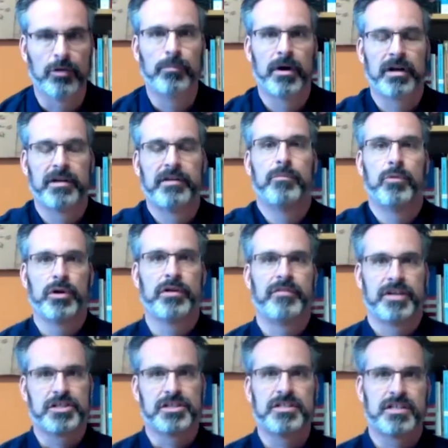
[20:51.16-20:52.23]

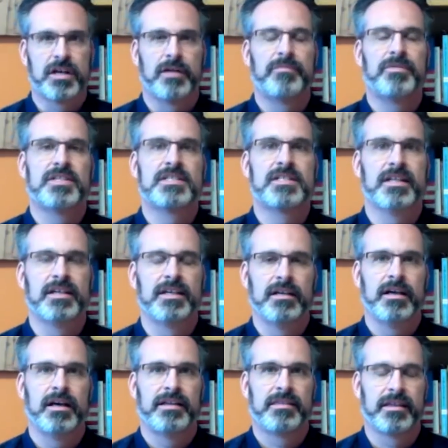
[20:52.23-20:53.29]
motivations, obviously.
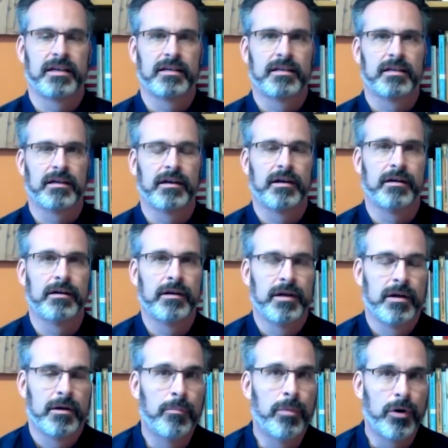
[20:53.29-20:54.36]
I think
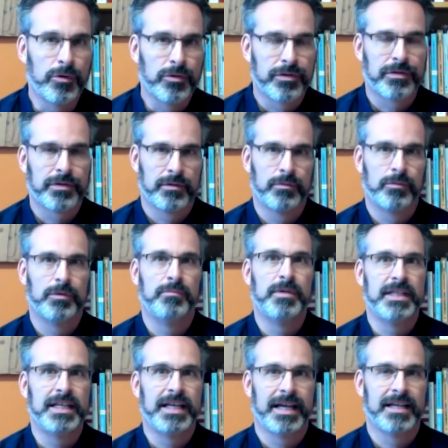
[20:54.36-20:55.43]
both would
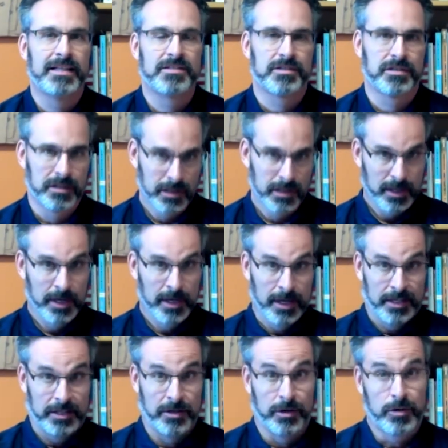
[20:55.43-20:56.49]
be the answer
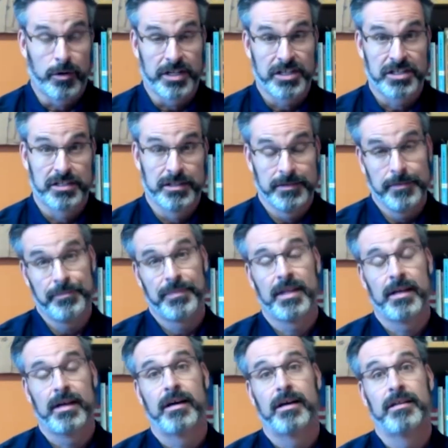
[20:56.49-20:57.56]
to your question.
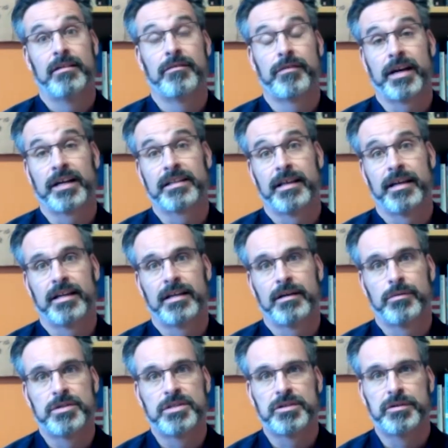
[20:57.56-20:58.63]
The fact that it
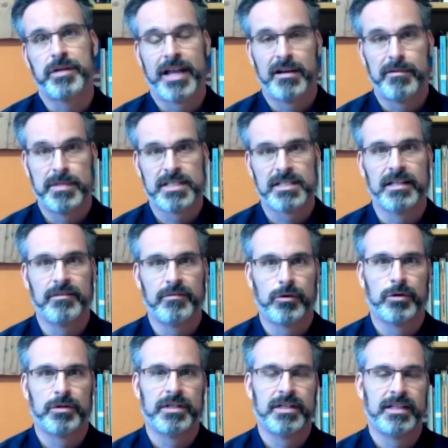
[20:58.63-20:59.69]
was unanimously
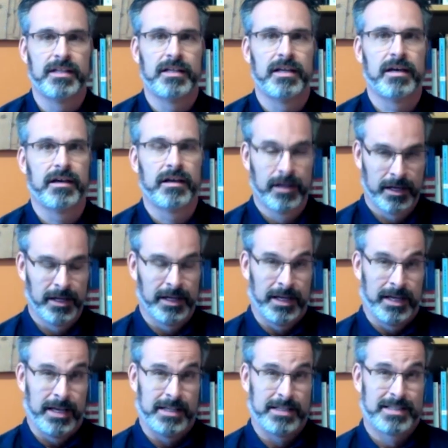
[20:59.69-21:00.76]
voted in the
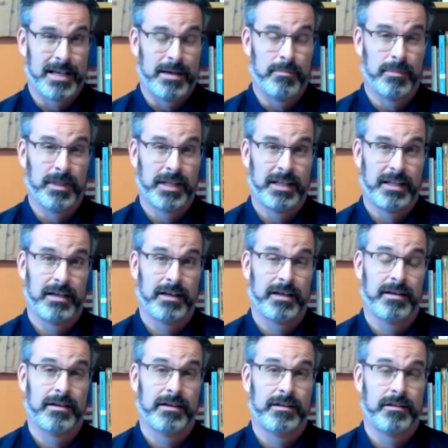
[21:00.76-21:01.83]
Assembly,
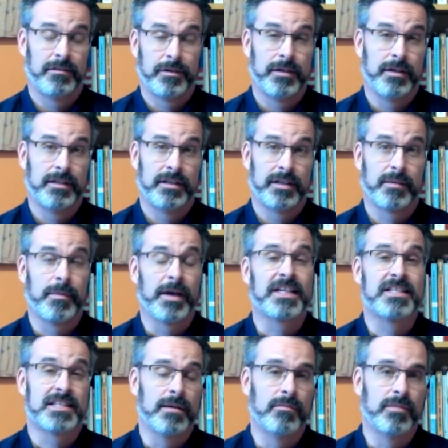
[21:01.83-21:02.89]
in the Quebec
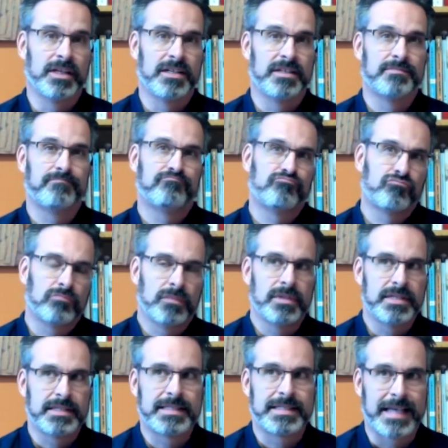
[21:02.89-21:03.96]
Assembly,
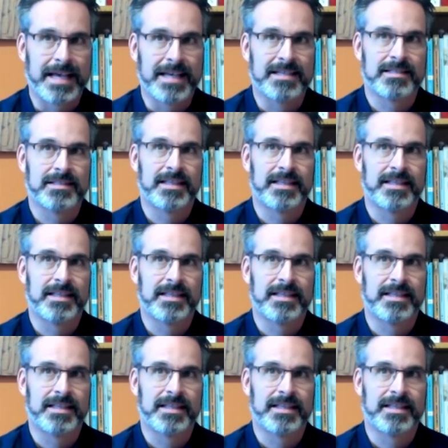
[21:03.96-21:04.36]
says